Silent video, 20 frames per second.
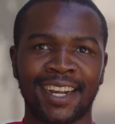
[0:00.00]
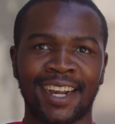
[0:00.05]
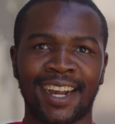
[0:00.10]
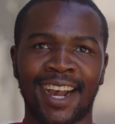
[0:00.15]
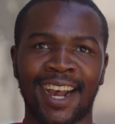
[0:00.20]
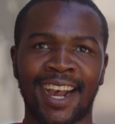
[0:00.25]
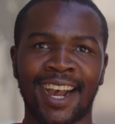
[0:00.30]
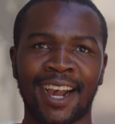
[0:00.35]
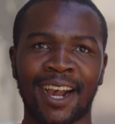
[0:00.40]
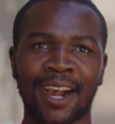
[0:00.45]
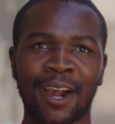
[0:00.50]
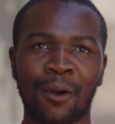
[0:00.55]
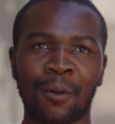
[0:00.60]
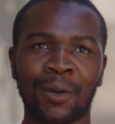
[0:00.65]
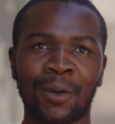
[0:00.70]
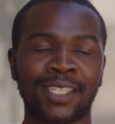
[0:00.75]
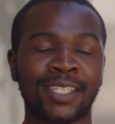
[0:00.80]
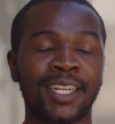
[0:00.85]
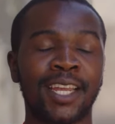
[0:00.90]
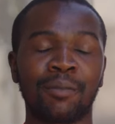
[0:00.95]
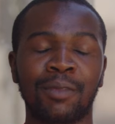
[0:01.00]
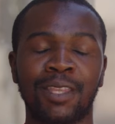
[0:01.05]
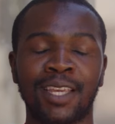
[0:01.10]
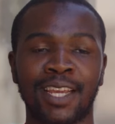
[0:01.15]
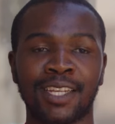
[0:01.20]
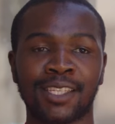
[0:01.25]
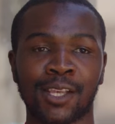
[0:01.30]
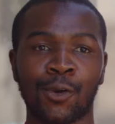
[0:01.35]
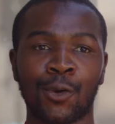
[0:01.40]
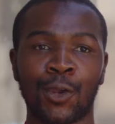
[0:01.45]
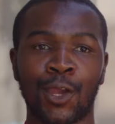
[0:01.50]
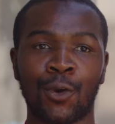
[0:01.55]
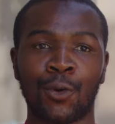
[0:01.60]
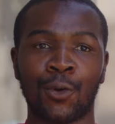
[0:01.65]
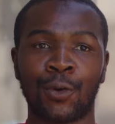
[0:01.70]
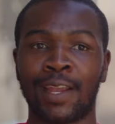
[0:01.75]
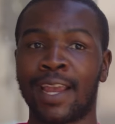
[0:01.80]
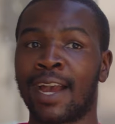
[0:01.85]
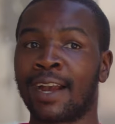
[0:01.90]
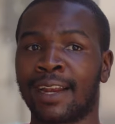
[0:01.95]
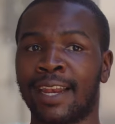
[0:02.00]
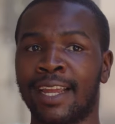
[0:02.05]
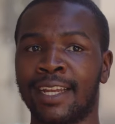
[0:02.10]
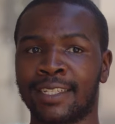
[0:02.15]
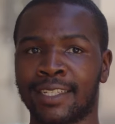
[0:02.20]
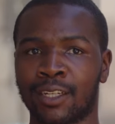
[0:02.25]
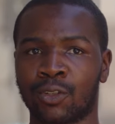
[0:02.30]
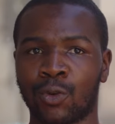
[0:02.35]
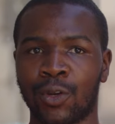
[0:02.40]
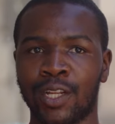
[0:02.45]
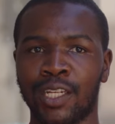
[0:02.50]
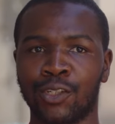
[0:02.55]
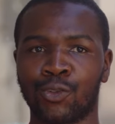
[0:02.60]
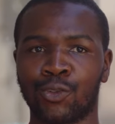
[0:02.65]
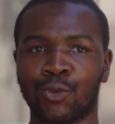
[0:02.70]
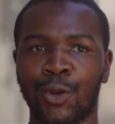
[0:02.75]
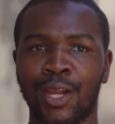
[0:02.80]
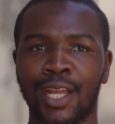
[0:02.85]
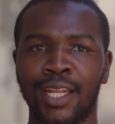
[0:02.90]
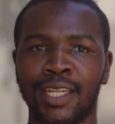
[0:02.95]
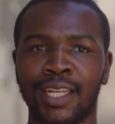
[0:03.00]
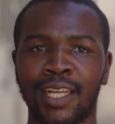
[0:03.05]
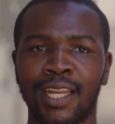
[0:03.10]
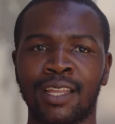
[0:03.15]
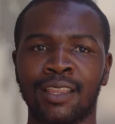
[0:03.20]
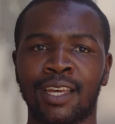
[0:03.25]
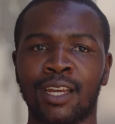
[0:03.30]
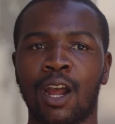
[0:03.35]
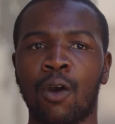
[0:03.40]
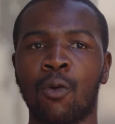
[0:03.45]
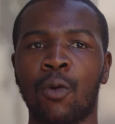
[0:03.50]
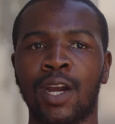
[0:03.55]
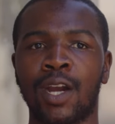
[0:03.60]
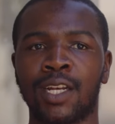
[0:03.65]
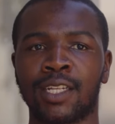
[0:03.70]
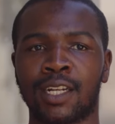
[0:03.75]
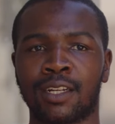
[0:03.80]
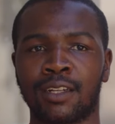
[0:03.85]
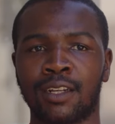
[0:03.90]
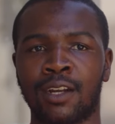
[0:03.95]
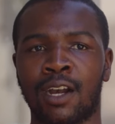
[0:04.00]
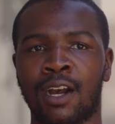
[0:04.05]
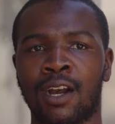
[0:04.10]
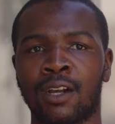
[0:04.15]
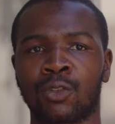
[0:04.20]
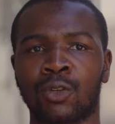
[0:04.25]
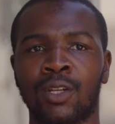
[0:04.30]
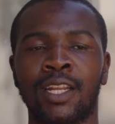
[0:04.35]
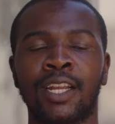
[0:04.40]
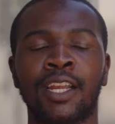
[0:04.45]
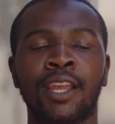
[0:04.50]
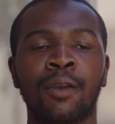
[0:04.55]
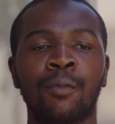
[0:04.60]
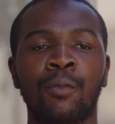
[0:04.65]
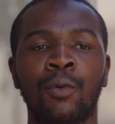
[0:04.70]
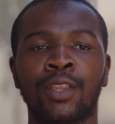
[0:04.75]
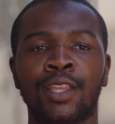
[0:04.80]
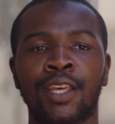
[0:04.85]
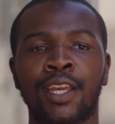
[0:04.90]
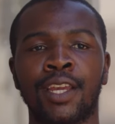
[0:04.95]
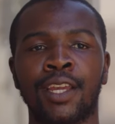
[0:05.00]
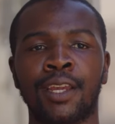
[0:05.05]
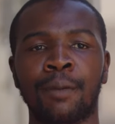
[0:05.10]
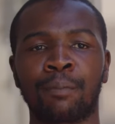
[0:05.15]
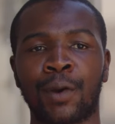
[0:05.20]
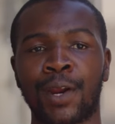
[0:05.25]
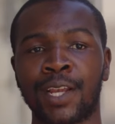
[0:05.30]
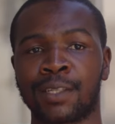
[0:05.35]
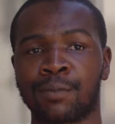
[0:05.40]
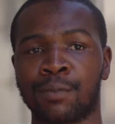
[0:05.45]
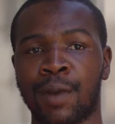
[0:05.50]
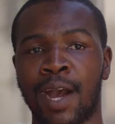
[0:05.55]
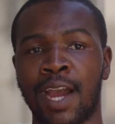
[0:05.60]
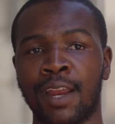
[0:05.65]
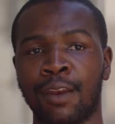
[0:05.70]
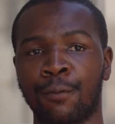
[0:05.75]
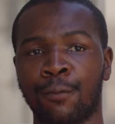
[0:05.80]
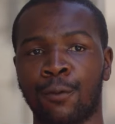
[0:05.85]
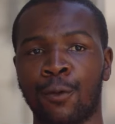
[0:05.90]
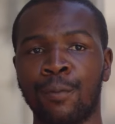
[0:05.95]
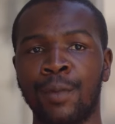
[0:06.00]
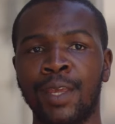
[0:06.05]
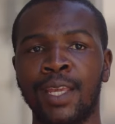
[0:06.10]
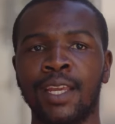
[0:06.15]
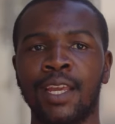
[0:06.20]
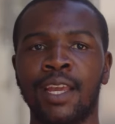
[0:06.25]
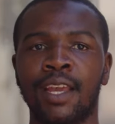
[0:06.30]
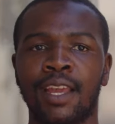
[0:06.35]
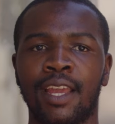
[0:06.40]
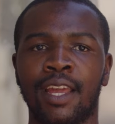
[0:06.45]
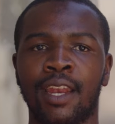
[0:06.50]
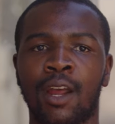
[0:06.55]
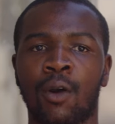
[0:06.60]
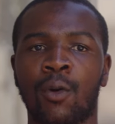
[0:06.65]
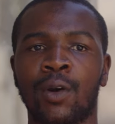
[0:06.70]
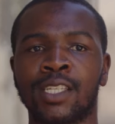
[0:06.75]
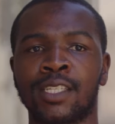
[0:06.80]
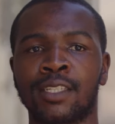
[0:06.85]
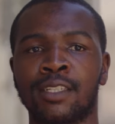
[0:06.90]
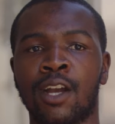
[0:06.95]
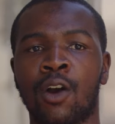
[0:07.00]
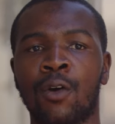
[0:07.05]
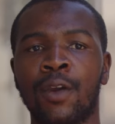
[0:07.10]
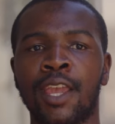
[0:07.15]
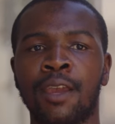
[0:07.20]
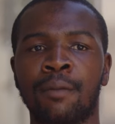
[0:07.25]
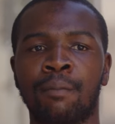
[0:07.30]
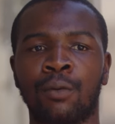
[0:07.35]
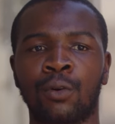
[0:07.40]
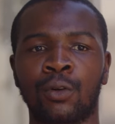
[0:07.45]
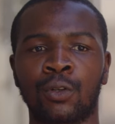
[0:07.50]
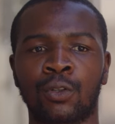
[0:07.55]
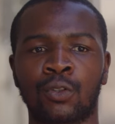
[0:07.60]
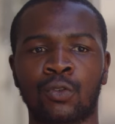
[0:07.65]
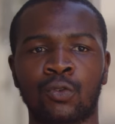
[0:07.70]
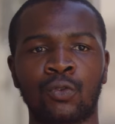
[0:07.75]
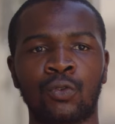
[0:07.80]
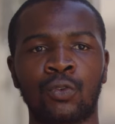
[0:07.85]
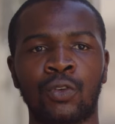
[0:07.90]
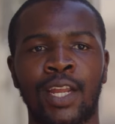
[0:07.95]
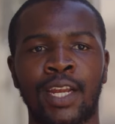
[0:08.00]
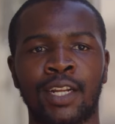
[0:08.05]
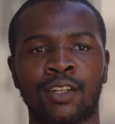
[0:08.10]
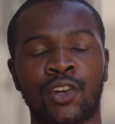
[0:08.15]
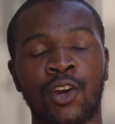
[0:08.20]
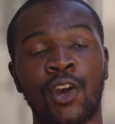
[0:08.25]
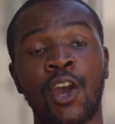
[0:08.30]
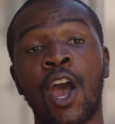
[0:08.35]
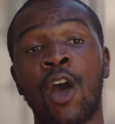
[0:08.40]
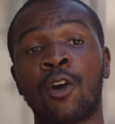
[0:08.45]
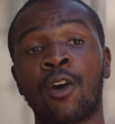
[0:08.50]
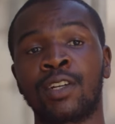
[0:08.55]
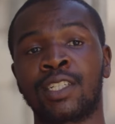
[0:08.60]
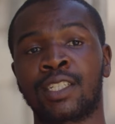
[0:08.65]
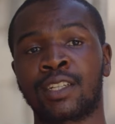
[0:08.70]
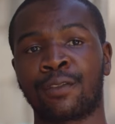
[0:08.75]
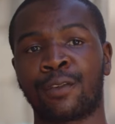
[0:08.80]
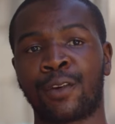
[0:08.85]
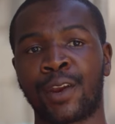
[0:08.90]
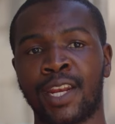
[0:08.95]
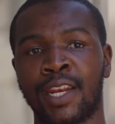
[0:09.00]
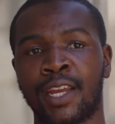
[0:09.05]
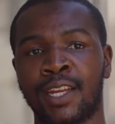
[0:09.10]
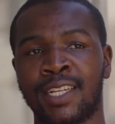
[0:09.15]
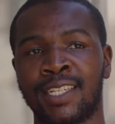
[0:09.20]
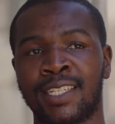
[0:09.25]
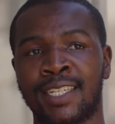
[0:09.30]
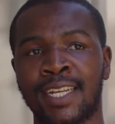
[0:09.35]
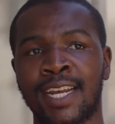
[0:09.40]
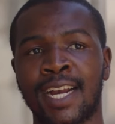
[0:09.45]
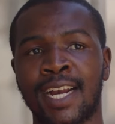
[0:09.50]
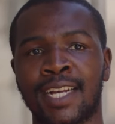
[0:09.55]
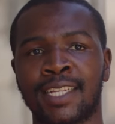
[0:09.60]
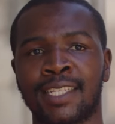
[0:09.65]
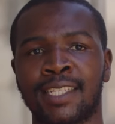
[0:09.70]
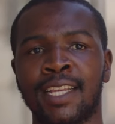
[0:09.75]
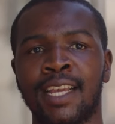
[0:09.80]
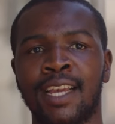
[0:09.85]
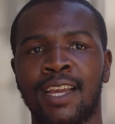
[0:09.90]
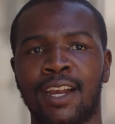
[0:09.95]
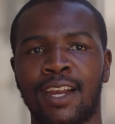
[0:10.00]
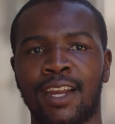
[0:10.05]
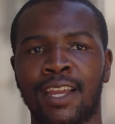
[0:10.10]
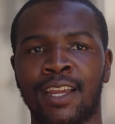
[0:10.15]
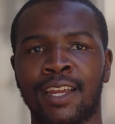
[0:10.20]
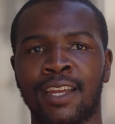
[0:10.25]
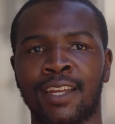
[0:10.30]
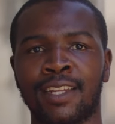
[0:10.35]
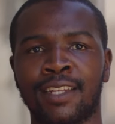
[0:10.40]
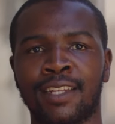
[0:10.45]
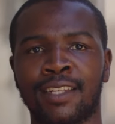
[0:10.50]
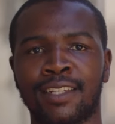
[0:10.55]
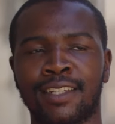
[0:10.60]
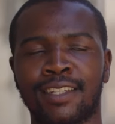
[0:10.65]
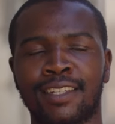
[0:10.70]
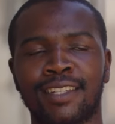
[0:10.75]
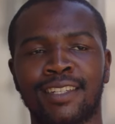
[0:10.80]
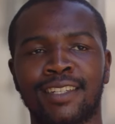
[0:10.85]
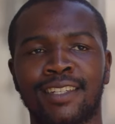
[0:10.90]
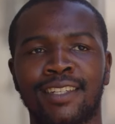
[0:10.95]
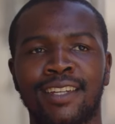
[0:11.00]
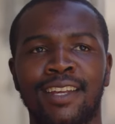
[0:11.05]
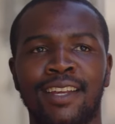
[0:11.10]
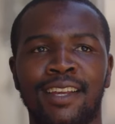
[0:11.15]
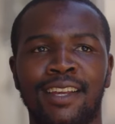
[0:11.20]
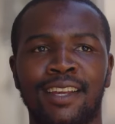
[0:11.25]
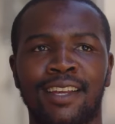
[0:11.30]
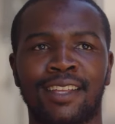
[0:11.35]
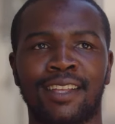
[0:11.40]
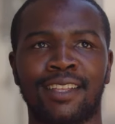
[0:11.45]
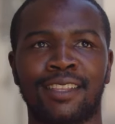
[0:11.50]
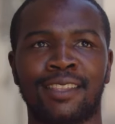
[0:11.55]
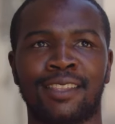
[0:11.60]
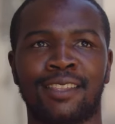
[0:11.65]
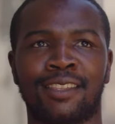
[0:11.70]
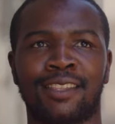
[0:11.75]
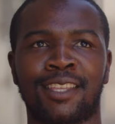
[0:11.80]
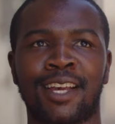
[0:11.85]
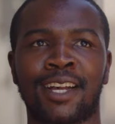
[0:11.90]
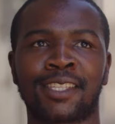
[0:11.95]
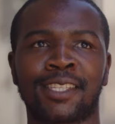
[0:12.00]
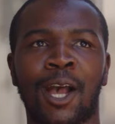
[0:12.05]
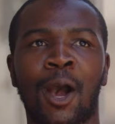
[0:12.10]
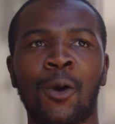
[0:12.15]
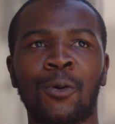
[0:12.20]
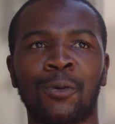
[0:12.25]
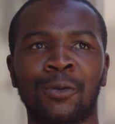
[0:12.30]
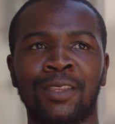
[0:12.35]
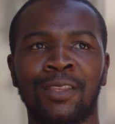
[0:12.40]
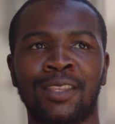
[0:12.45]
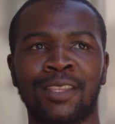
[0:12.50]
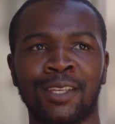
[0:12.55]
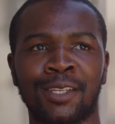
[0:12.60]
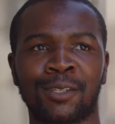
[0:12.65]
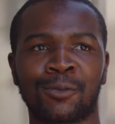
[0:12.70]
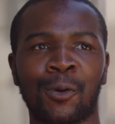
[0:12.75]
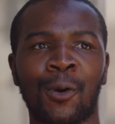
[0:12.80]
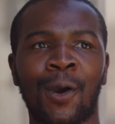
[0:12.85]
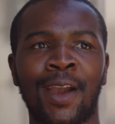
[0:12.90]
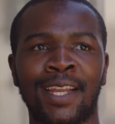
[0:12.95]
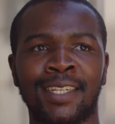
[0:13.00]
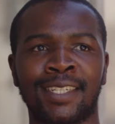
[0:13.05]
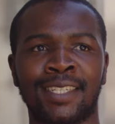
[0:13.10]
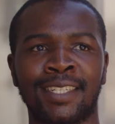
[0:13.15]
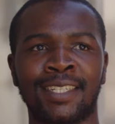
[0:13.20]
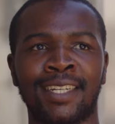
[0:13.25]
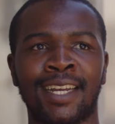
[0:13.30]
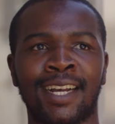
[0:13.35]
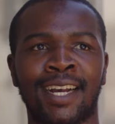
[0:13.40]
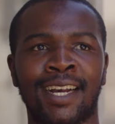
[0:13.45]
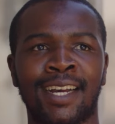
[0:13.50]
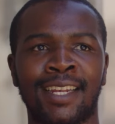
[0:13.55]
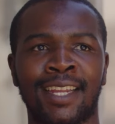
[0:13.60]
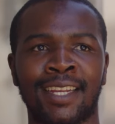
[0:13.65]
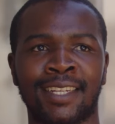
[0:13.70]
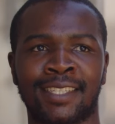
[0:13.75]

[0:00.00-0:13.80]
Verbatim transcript: Uh, I was named the SLL Young Lighter 2020, and that award uh, actually came with a prize money for me, and I was now able to like try out different ideas, and that's how this whole idea like